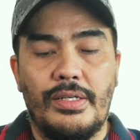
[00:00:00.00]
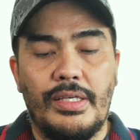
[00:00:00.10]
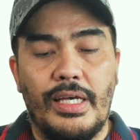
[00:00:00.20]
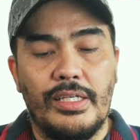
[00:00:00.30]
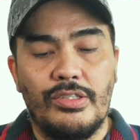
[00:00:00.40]

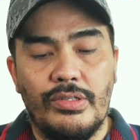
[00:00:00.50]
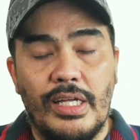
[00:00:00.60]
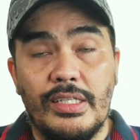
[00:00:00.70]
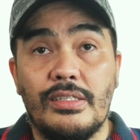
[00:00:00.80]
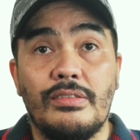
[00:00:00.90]
Yeah, so
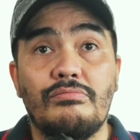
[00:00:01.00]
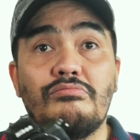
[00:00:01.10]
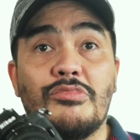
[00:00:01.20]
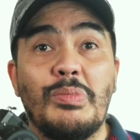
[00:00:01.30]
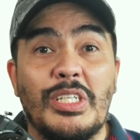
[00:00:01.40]
that
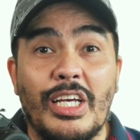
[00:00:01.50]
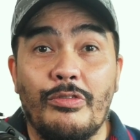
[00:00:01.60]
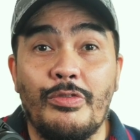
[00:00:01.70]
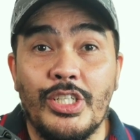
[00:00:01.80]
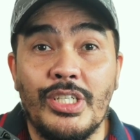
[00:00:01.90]
smells like a
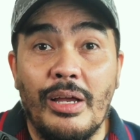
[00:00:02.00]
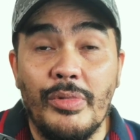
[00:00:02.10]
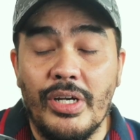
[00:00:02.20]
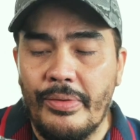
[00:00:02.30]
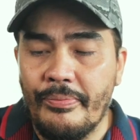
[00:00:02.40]
fresh
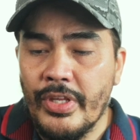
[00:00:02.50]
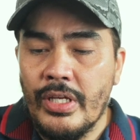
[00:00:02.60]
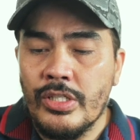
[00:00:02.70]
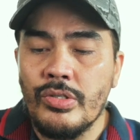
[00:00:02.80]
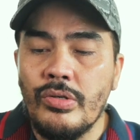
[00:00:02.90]
camera.
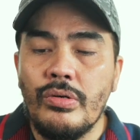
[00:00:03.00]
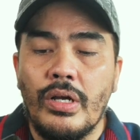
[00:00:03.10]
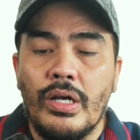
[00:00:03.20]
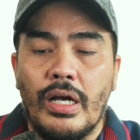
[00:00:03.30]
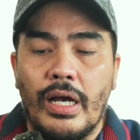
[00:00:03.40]
So
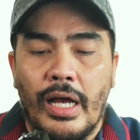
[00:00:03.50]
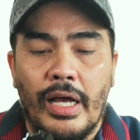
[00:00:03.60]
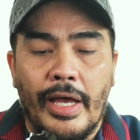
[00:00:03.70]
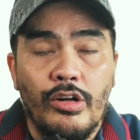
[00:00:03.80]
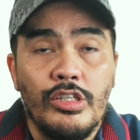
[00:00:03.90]

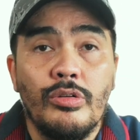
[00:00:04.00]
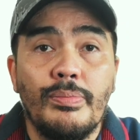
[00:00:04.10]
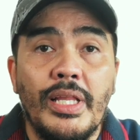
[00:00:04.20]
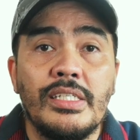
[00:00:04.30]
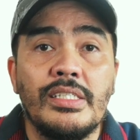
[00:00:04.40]
I also
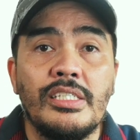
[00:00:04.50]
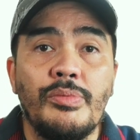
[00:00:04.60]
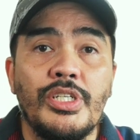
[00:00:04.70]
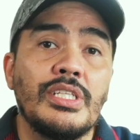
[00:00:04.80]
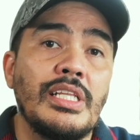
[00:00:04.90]
place this
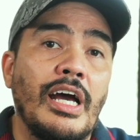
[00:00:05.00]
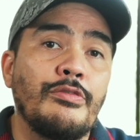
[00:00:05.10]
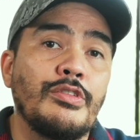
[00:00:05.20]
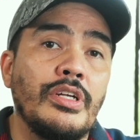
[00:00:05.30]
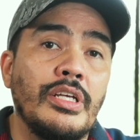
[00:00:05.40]
immediately
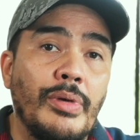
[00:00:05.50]
after in